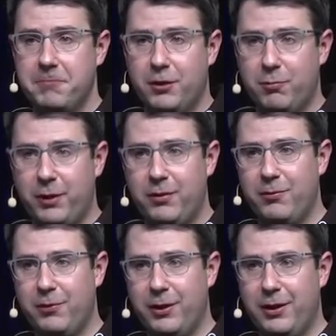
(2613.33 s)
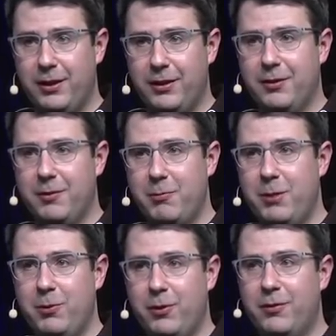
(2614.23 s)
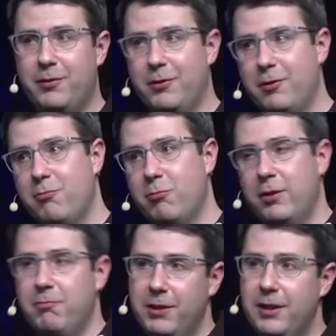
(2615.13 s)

expensive and like uh, maybe not, uh, well,